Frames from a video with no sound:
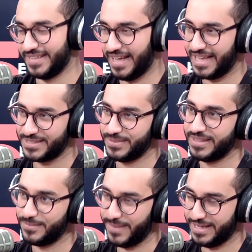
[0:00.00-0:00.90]
has
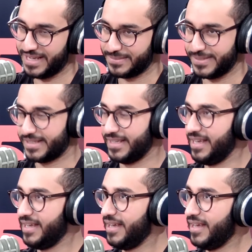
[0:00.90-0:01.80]
been the main aspect.
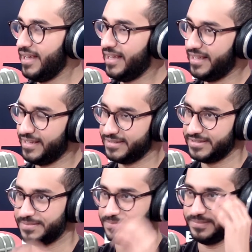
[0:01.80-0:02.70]

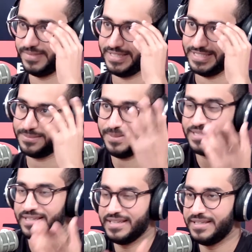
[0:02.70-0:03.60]
And it's
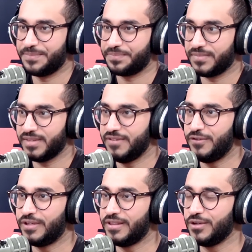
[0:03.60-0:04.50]
basically, if
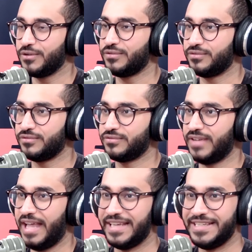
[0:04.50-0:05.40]
you can think of
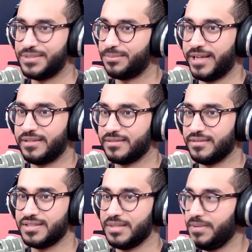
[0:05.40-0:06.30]
any spread,
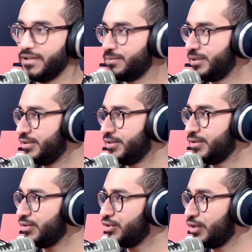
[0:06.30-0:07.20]
let's say peanut butter
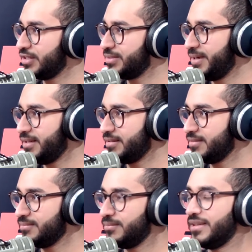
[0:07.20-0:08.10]
or chocolate spread,
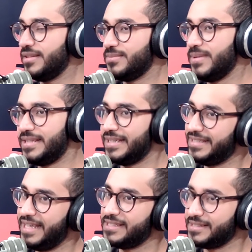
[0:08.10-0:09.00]
but this basically
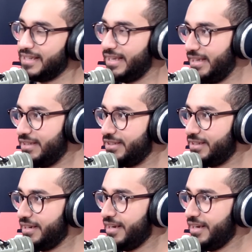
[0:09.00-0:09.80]
tastes like Kinder.